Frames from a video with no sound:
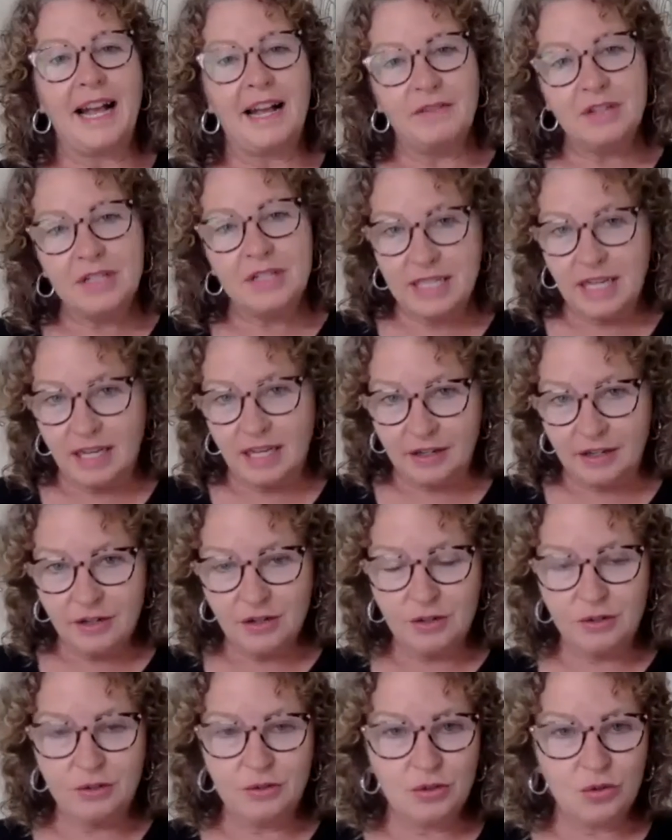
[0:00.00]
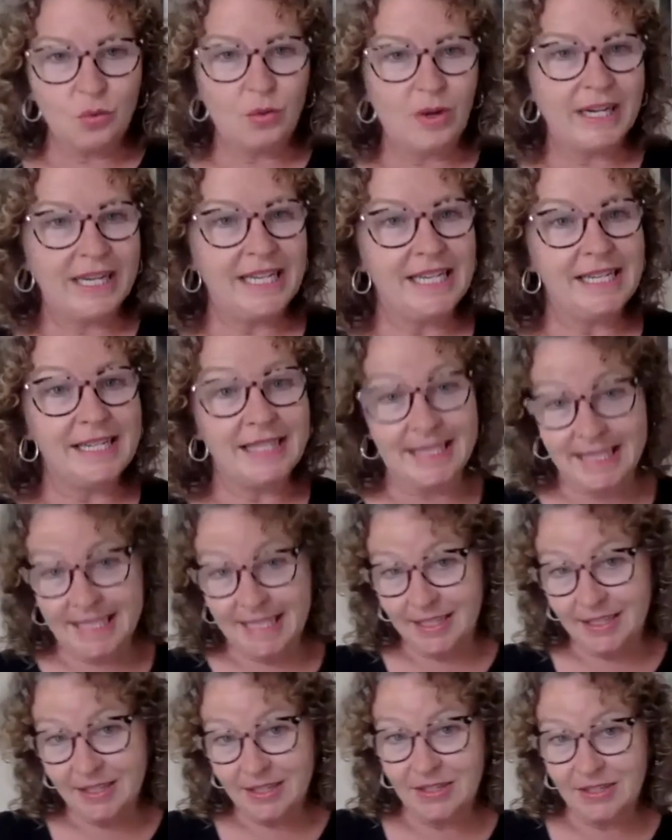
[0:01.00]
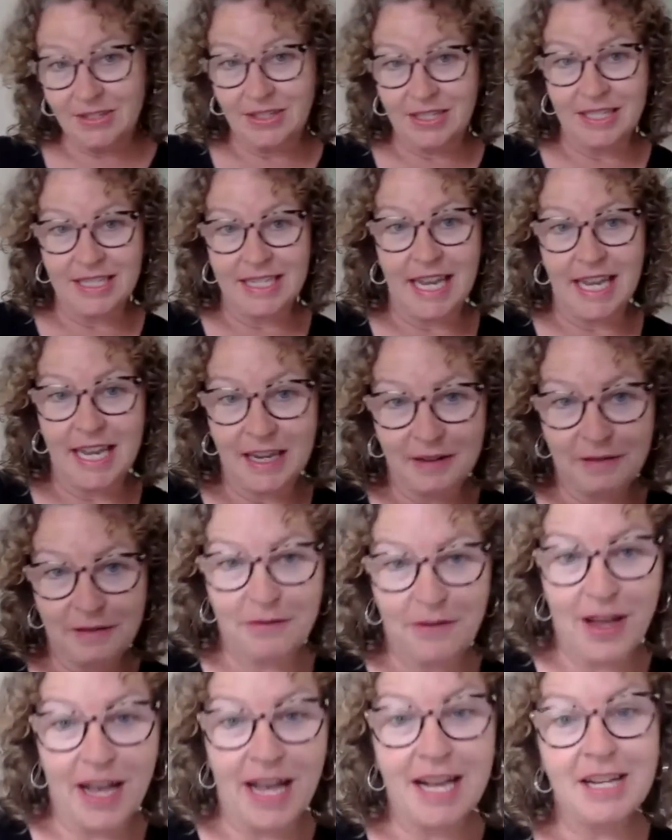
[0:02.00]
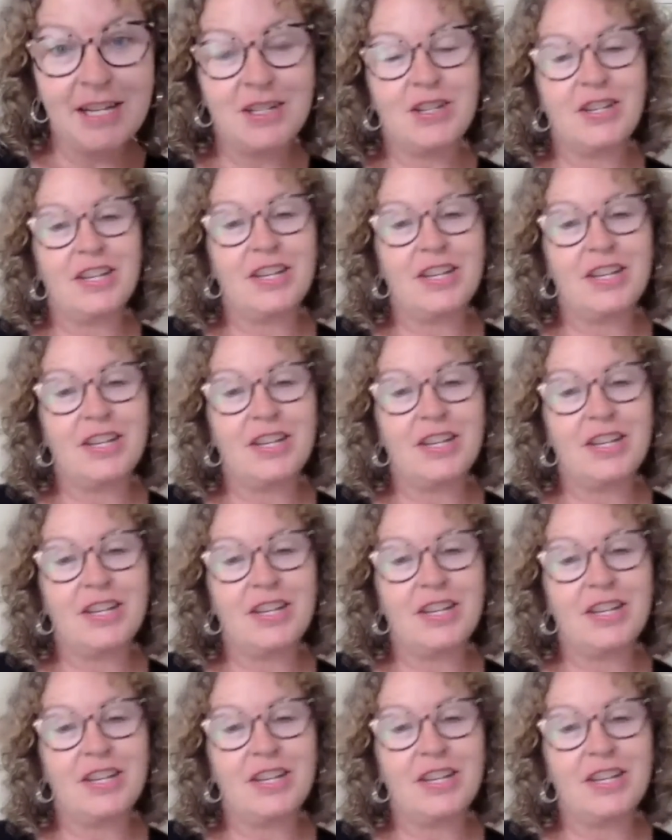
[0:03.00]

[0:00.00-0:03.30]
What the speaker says: a son who's 26 today, in fact.